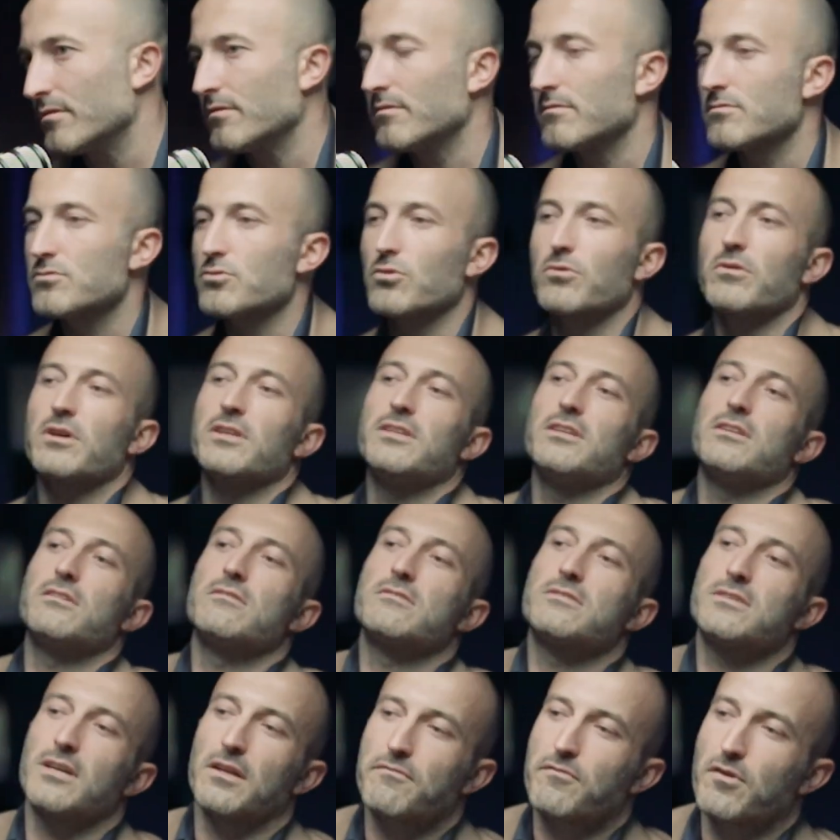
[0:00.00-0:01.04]
So it didn't
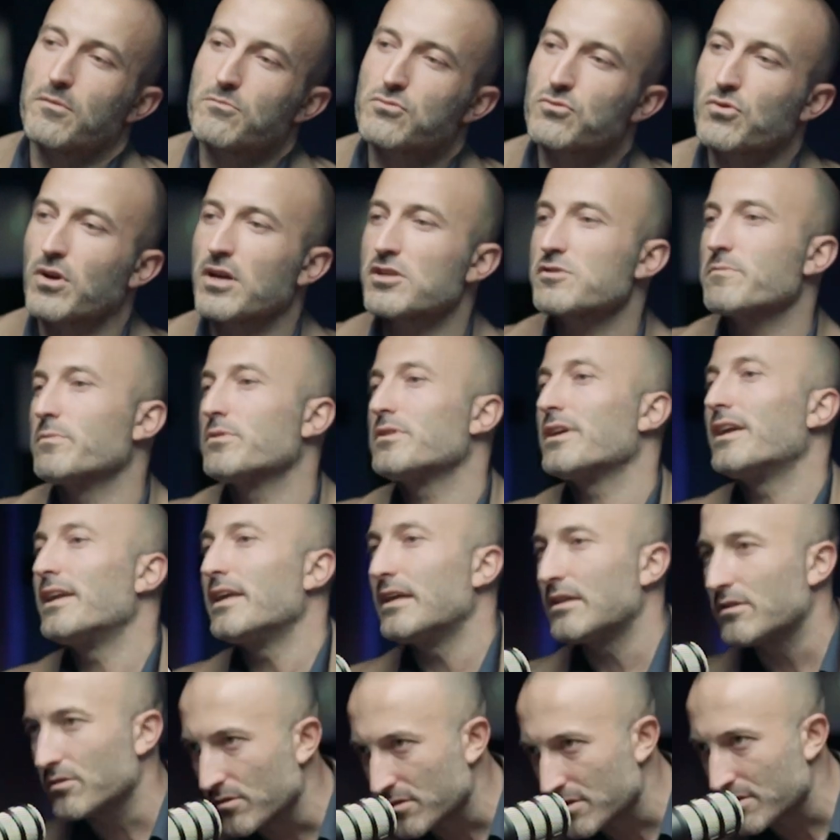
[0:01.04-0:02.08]
start from scratch, but
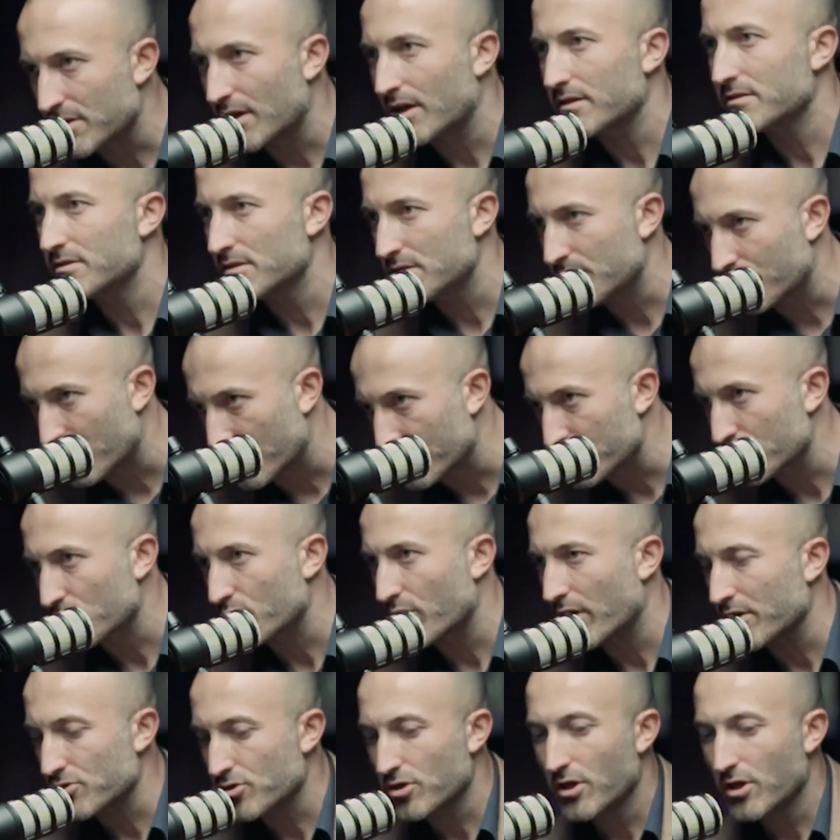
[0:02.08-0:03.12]
Ellington started from scratch.